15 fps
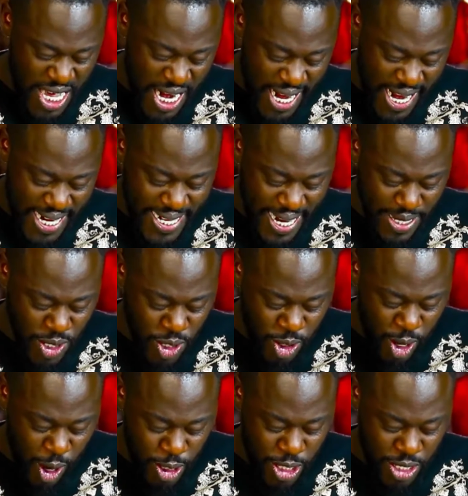Let us
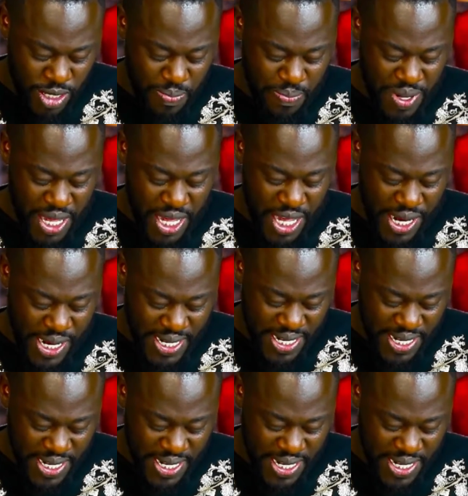not be